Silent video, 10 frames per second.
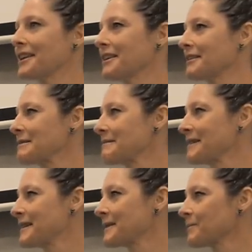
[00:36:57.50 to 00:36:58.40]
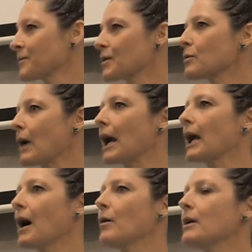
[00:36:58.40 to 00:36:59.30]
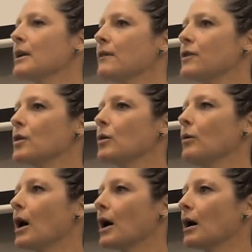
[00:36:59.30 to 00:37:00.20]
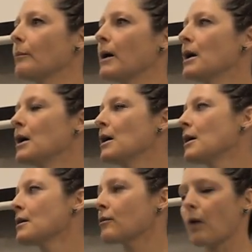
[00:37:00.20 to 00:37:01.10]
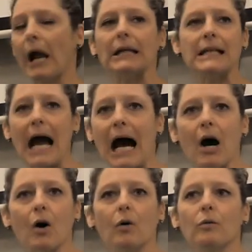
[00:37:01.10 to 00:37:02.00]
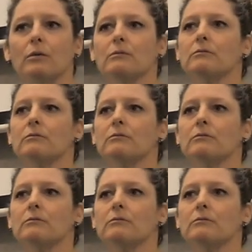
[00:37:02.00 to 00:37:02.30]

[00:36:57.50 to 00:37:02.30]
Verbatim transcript: the, right. How many of you are right now